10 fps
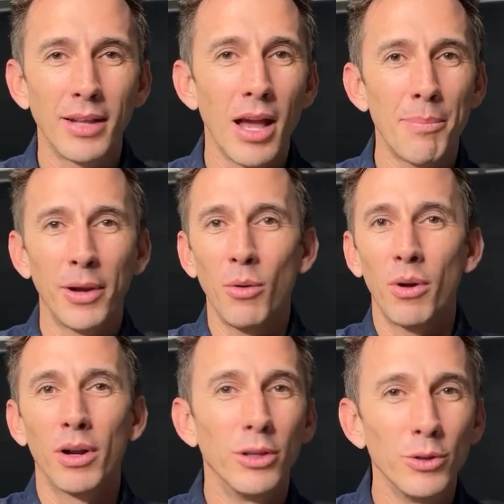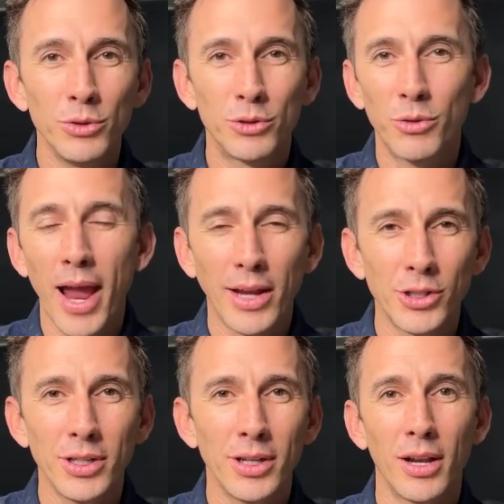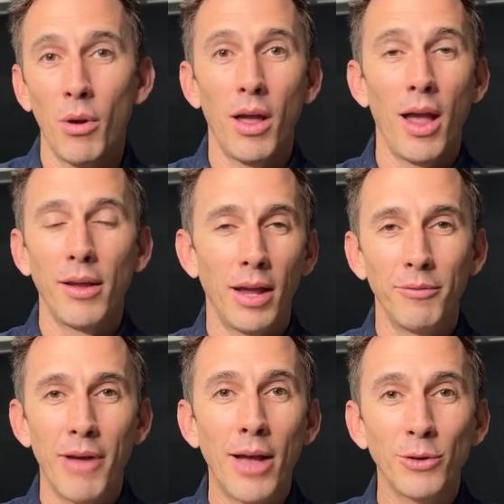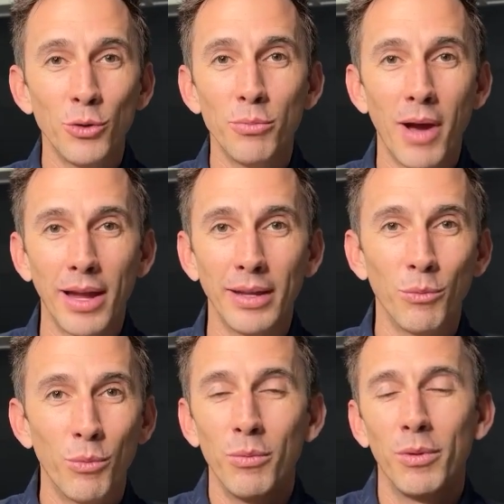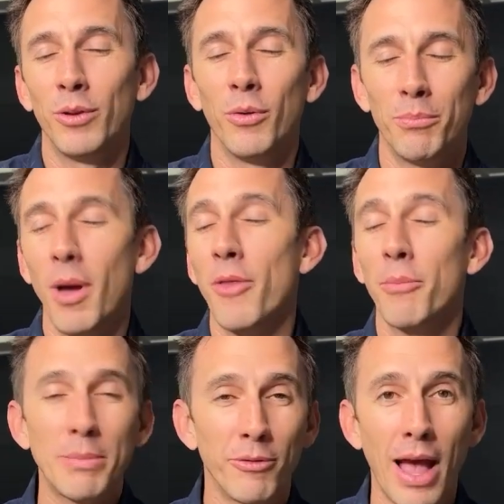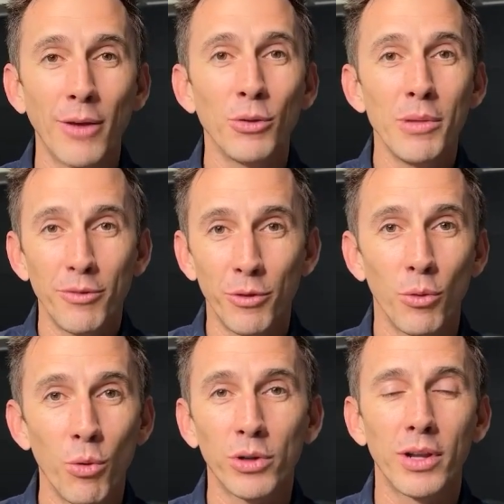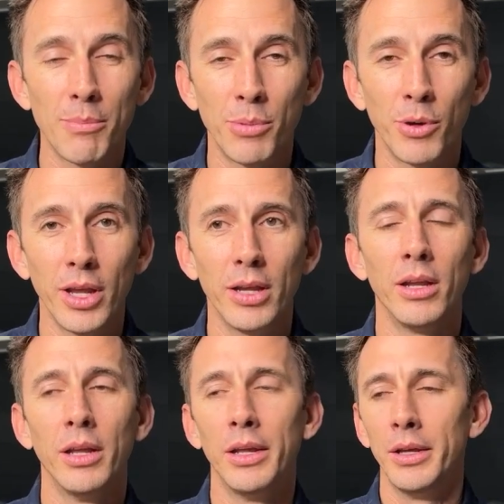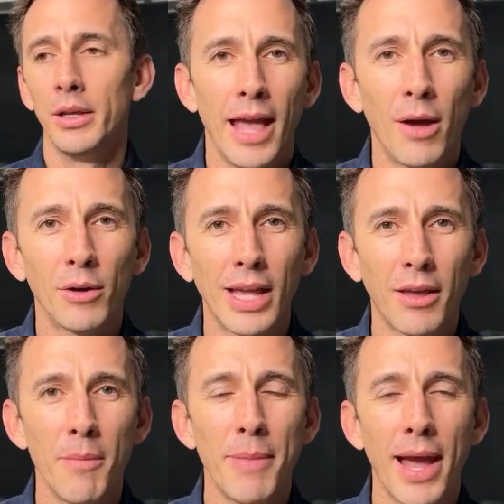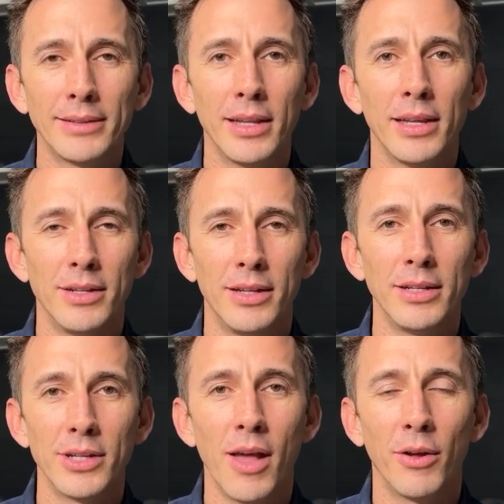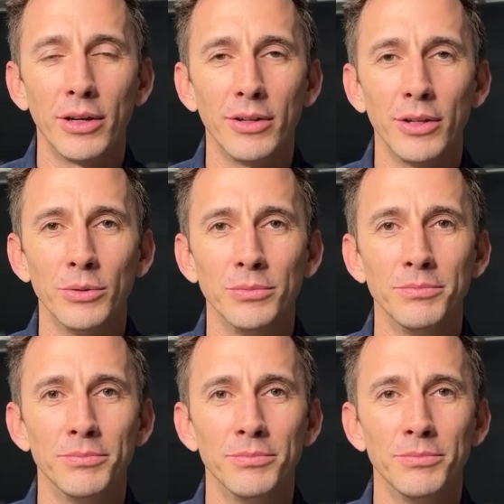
up. I don't want to lose traction. I value other people value me for the work that I put in. How does that come back to intentionality to you?